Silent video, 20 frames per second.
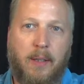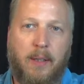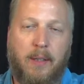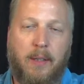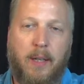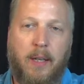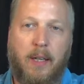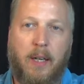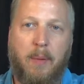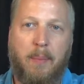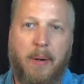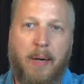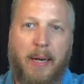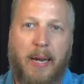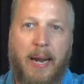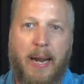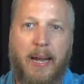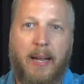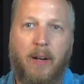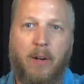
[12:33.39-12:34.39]
take a
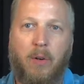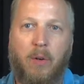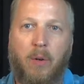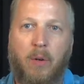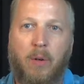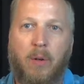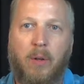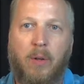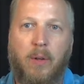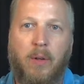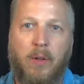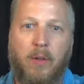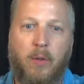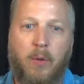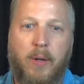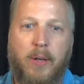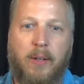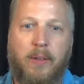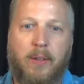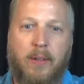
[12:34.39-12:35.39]
mechanical
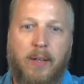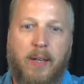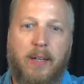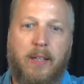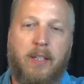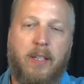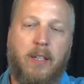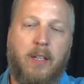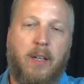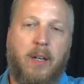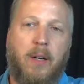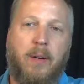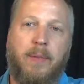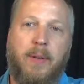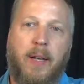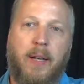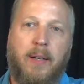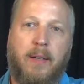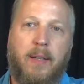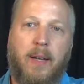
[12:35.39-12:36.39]
translation of
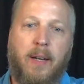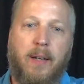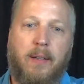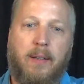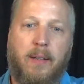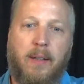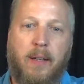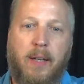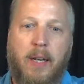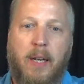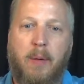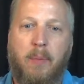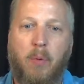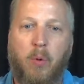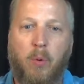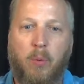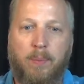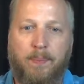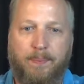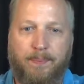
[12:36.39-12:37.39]
that text in
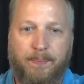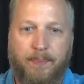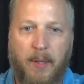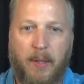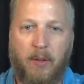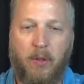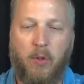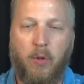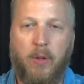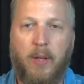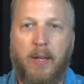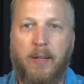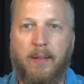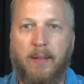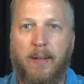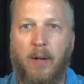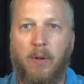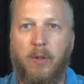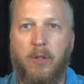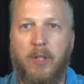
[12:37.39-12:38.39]
Hebrew. And so
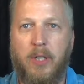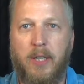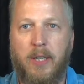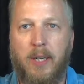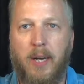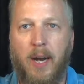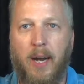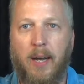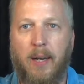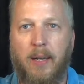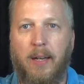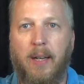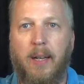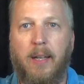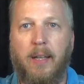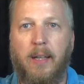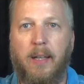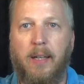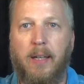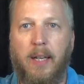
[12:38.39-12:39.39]
that's how she got
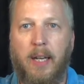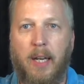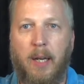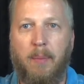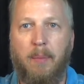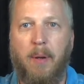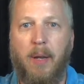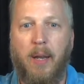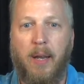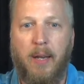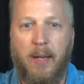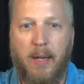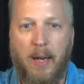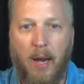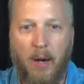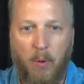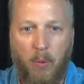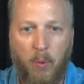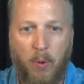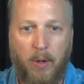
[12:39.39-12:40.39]
the name
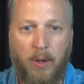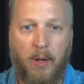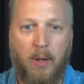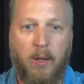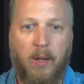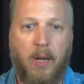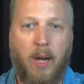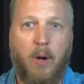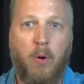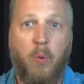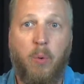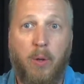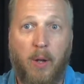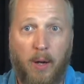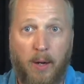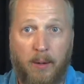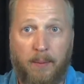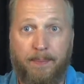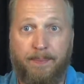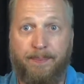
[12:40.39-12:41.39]

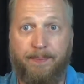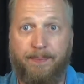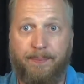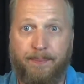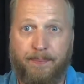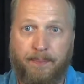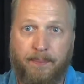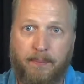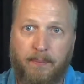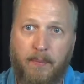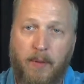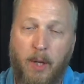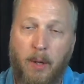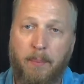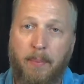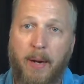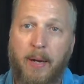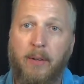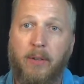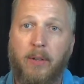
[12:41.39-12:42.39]
Yahudah.
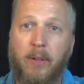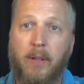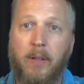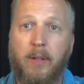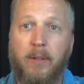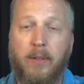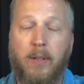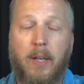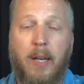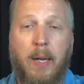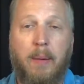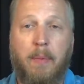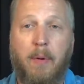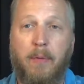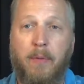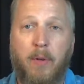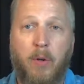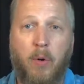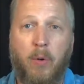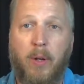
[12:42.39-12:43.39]
Basically, it's the name
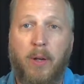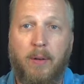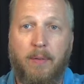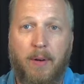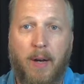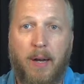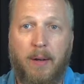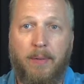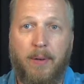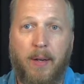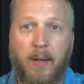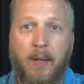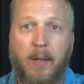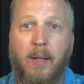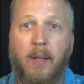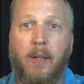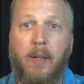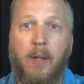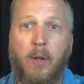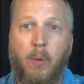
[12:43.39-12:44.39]
of Yod-Heh-Vav-Heh
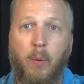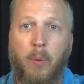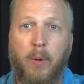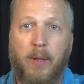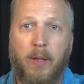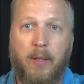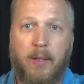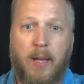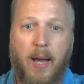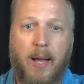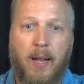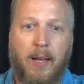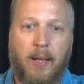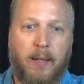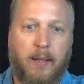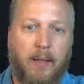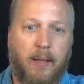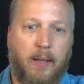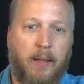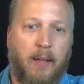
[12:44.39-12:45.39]
with a
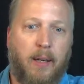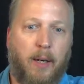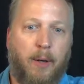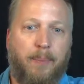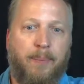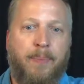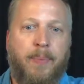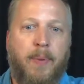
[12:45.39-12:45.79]
dalet in there.